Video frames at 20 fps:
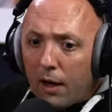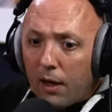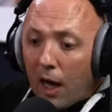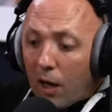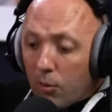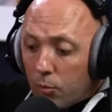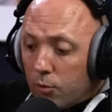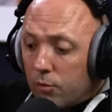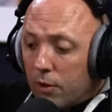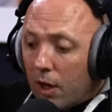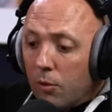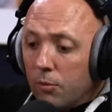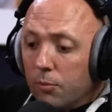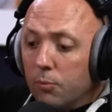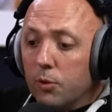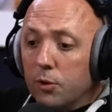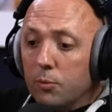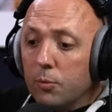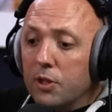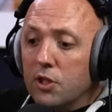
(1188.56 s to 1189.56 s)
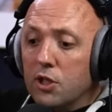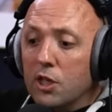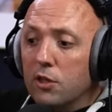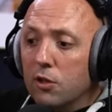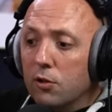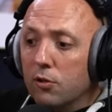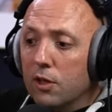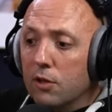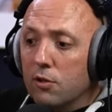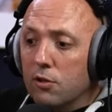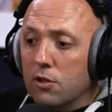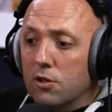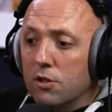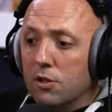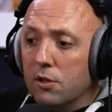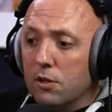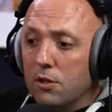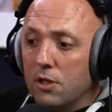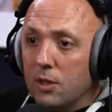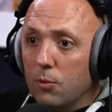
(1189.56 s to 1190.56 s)
I will be genuinely
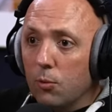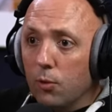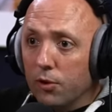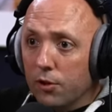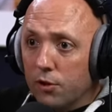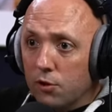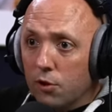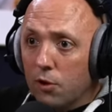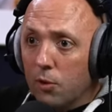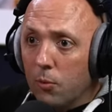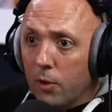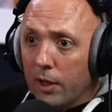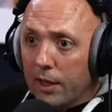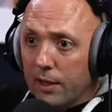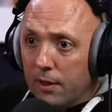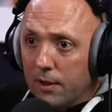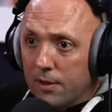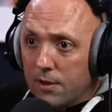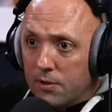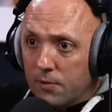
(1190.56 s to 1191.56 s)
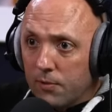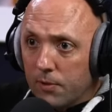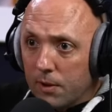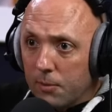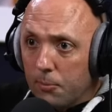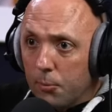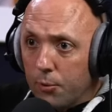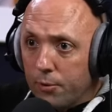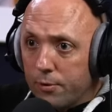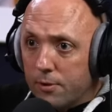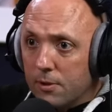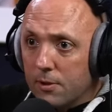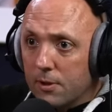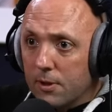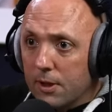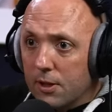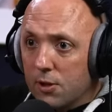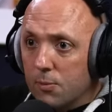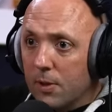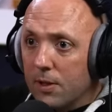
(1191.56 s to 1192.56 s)
interested to see what the top whack is for the most
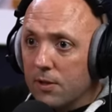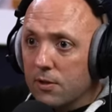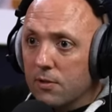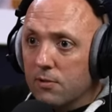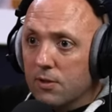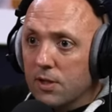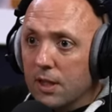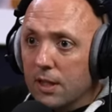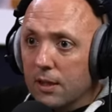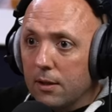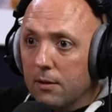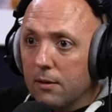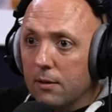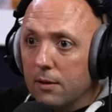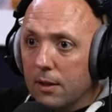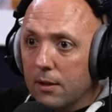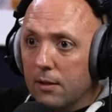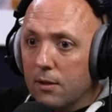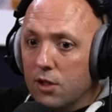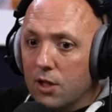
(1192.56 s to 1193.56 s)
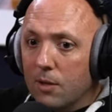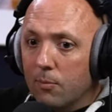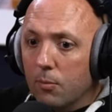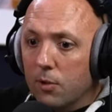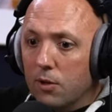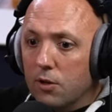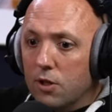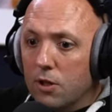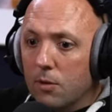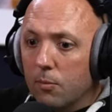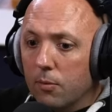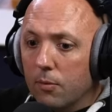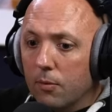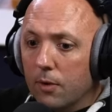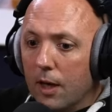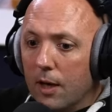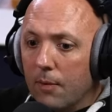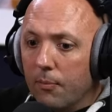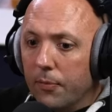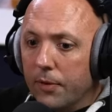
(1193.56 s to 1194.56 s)
expensive signing in the Championship
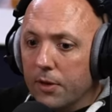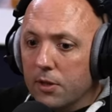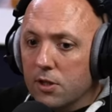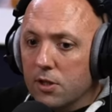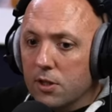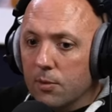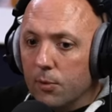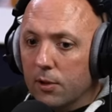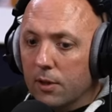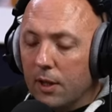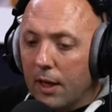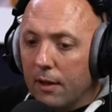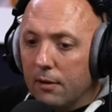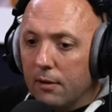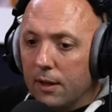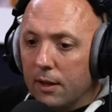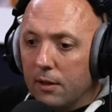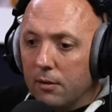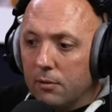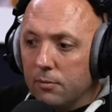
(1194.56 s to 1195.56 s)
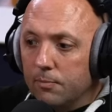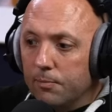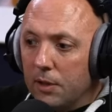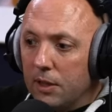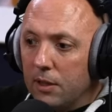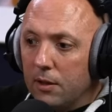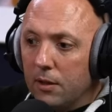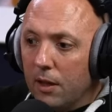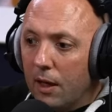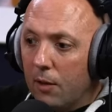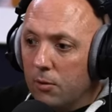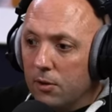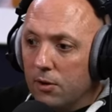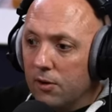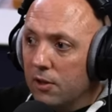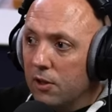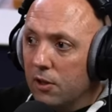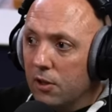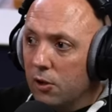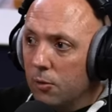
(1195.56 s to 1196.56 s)
this summer. I would
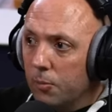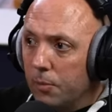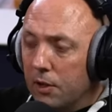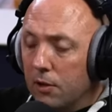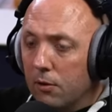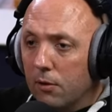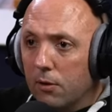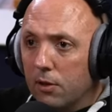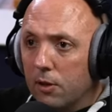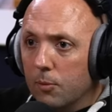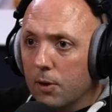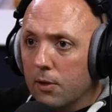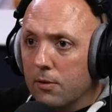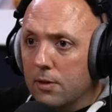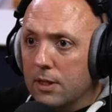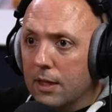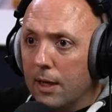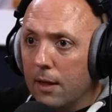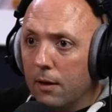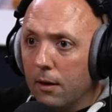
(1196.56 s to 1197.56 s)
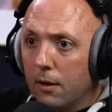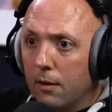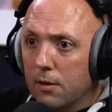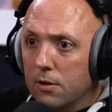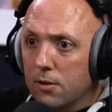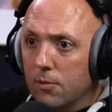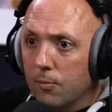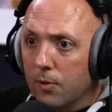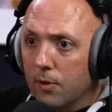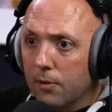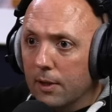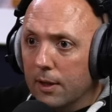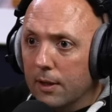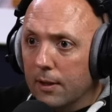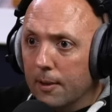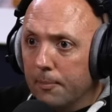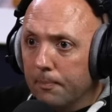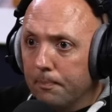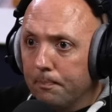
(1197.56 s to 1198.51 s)
think it'll be around about 10, something like that.